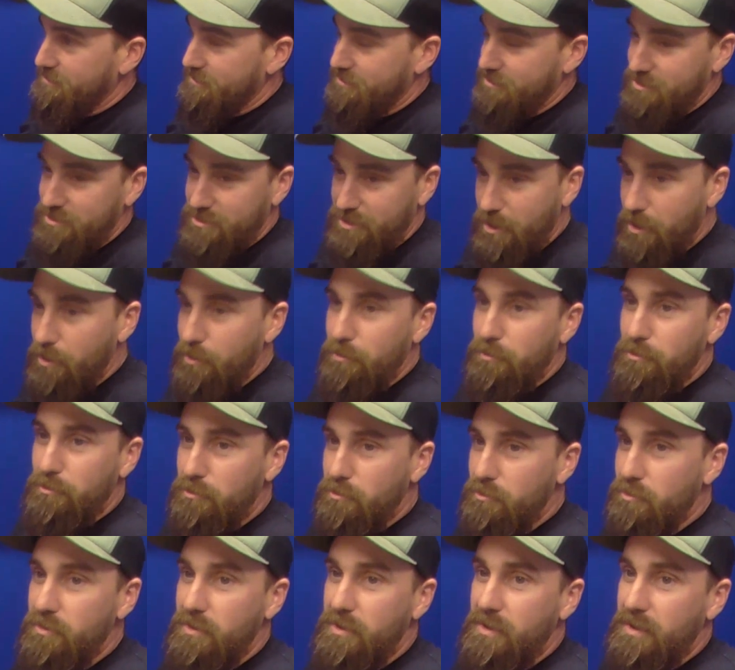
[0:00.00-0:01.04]

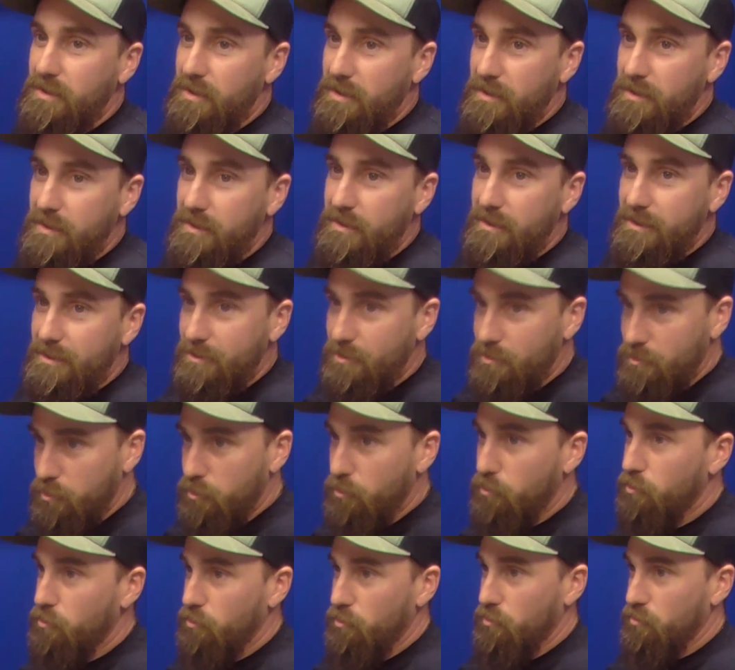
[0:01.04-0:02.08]
so
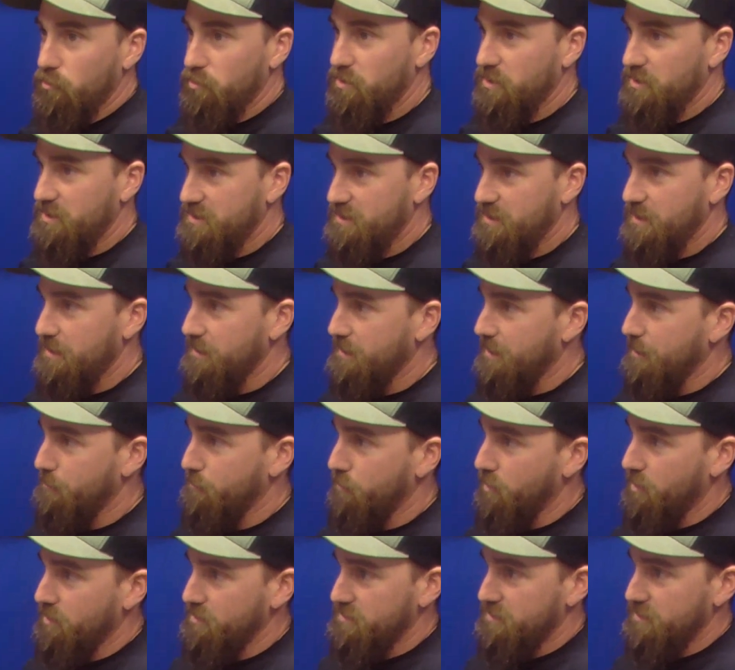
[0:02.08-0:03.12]
cool to see
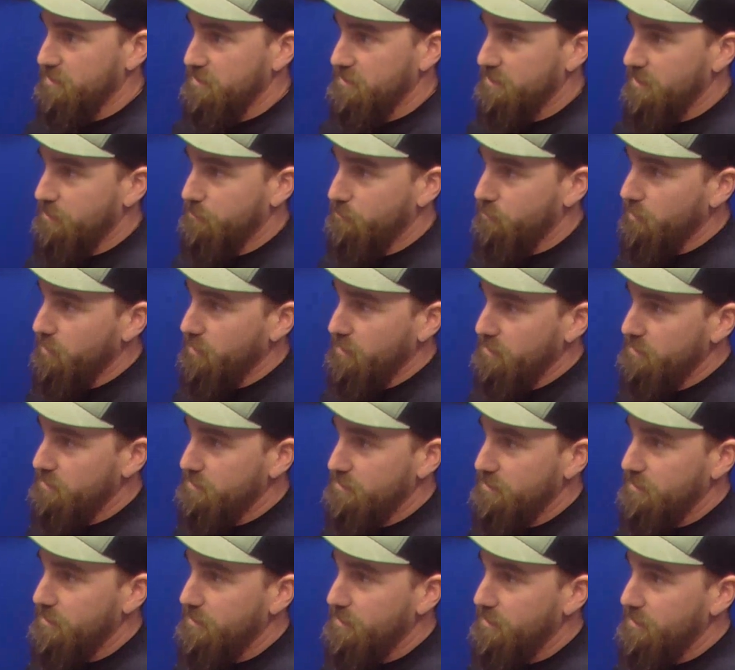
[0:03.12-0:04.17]
that process take
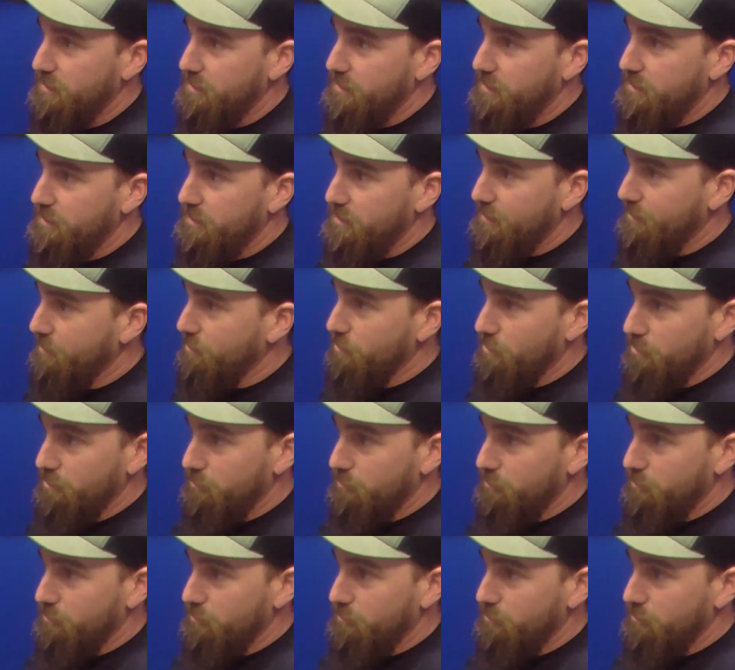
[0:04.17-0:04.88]
place in